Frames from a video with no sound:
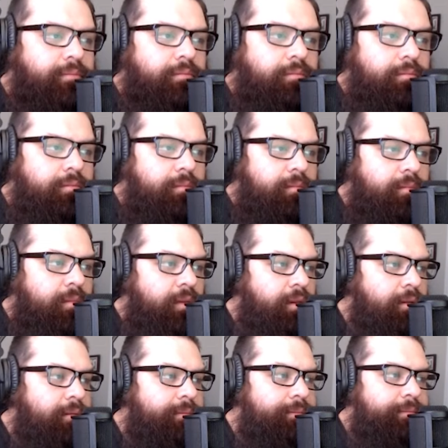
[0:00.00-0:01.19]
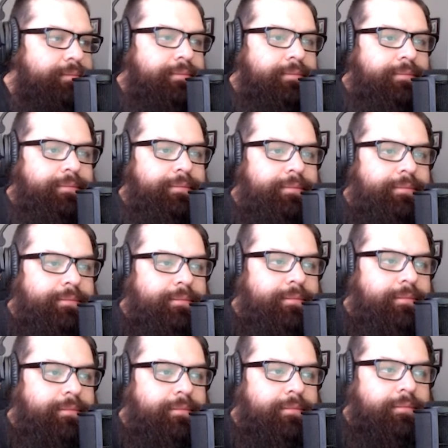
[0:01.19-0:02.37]

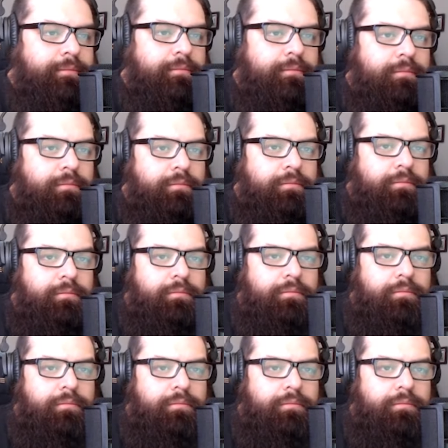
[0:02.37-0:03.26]
[no speech]